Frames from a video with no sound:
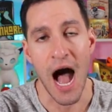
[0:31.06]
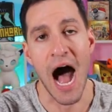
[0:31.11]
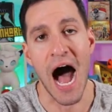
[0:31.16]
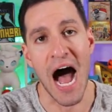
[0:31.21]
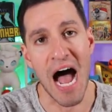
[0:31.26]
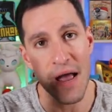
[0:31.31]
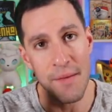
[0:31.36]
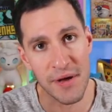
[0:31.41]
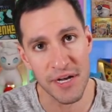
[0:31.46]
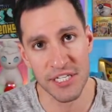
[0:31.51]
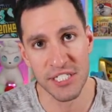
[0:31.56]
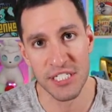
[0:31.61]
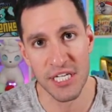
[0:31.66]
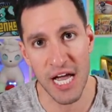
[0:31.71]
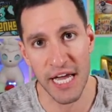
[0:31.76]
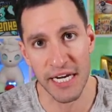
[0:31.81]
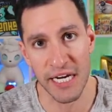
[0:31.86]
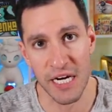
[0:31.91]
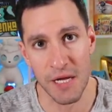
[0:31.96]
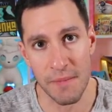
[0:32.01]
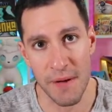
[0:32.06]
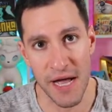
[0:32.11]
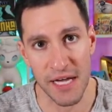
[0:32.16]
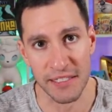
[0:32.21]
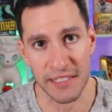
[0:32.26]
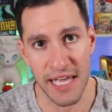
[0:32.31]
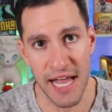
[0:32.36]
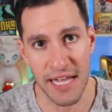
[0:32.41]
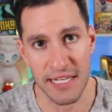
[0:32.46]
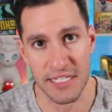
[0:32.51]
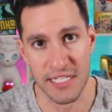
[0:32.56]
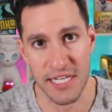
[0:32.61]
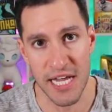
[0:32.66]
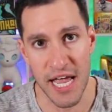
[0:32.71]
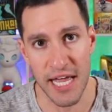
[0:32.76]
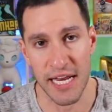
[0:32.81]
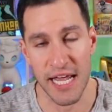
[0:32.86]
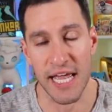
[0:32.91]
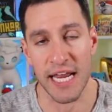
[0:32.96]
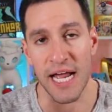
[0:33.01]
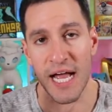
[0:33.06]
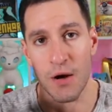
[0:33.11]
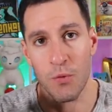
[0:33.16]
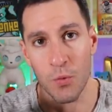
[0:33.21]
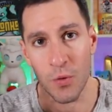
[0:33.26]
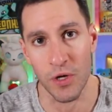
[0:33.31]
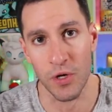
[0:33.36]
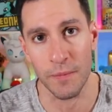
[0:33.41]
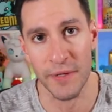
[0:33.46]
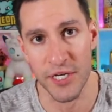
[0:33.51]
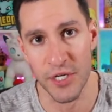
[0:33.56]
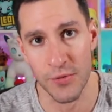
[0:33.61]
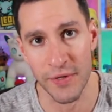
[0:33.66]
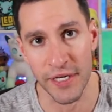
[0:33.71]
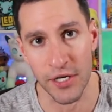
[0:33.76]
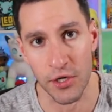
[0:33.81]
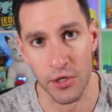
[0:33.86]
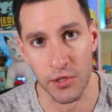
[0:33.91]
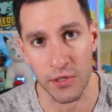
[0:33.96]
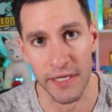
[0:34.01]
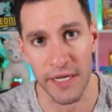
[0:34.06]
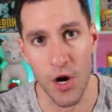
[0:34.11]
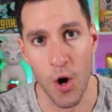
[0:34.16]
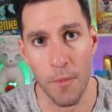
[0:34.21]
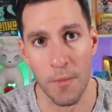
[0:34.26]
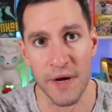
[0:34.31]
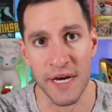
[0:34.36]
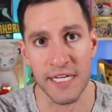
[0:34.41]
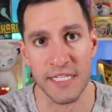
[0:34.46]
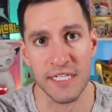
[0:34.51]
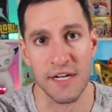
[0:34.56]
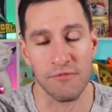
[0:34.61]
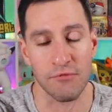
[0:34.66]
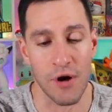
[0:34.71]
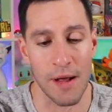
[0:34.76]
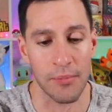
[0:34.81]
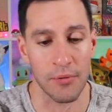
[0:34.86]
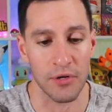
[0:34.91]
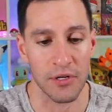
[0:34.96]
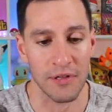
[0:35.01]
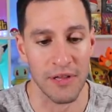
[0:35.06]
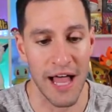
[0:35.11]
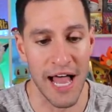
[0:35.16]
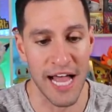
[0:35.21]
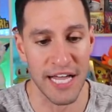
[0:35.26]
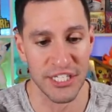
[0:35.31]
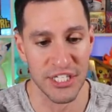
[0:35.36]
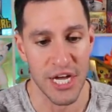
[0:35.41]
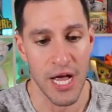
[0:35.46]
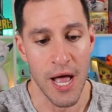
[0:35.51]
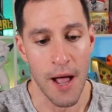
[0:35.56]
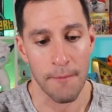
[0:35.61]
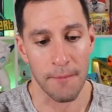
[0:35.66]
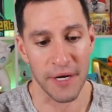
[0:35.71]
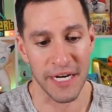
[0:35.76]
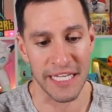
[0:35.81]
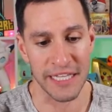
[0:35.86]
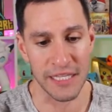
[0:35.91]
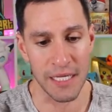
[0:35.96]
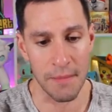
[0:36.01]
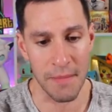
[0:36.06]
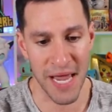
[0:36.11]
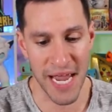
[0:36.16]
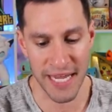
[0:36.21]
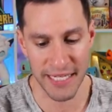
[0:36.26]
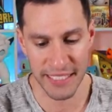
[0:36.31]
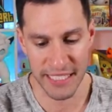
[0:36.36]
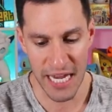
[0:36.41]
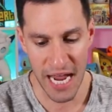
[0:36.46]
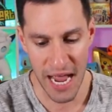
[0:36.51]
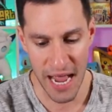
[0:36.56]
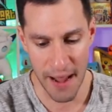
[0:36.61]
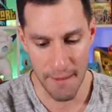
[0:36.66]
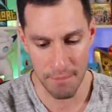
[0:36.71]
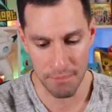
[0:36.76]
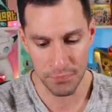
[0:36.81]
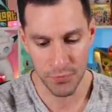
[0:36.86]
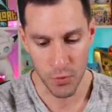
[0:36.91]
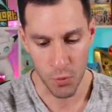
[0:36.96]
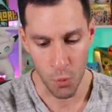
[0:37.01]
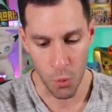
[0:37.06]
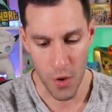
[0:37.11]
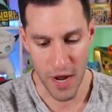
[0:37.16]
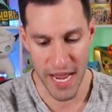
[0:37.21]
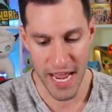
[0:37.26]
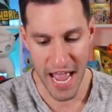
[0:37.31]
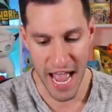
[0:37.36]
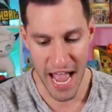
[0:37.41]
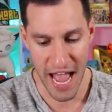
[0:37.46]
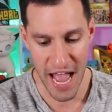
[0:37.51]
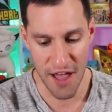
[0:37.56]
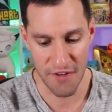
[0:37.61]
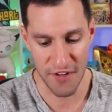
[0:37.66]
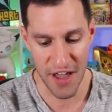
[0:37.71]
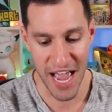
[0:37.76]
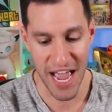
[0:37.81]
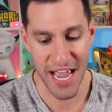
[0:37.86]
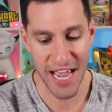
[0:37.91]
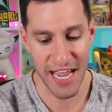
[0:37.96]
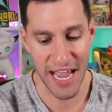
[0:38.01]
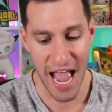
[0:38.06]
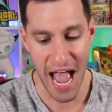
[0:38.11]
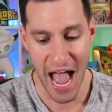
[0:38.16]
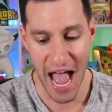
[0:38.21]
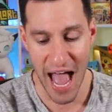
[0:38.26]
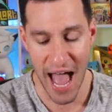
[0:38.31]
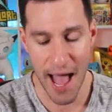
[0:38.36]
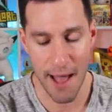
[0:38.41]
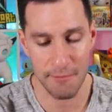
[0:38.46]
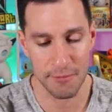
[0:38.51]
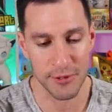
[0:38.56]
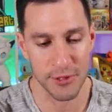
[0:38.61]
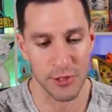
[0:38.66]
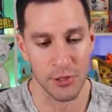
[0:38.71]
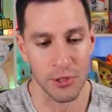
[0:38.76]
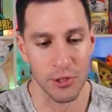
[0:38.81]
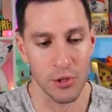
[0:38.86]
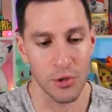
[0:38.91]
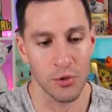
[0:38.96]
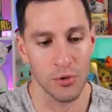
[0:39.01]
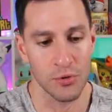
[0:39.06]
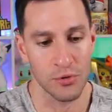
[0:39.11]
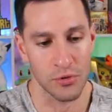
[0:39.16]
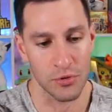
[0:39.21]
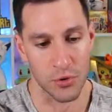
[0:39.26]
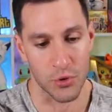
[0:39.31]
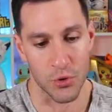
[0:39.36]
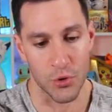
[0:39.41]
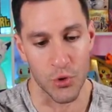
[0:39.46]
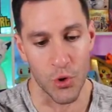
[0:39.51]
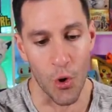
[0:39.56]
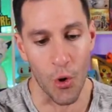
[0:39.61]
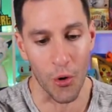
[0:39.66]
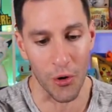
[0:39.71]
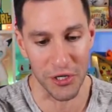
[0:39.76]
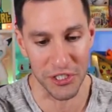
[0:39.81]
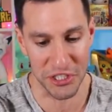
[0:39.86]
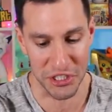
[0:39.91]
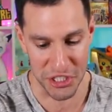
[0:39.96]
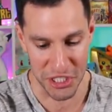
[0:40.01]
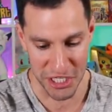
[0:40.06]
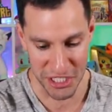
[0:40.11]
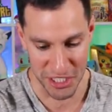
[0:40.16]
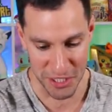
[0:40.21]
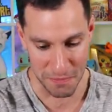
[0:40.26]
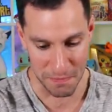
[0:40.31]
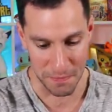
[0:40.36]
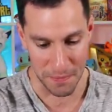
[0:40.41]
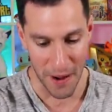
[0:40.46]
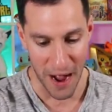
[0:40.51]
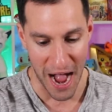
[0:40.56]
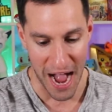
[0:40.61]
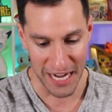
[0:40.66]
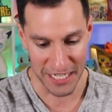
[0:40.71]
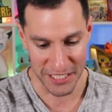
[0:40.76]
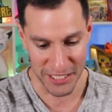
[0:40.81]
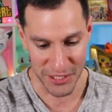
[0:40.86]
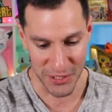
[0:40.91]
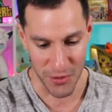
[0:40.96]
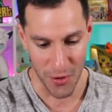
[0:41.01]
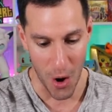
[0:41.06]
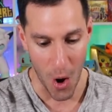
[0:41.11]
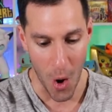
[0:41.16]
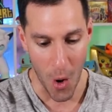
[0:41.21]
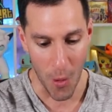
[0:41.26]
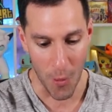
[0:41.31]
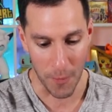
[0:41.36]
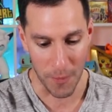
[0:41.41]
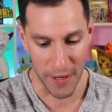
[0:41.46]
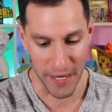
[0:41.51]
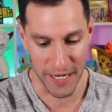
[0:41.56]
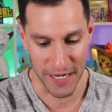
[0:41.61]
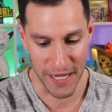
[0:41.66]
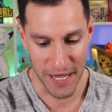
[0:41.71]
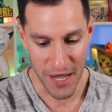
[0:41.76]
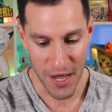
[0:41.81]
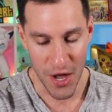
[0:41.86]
I'm excited about that set, and I will be doing early openings of Rebel Clash, but in the meantime, we have a absolute gorgeous box to open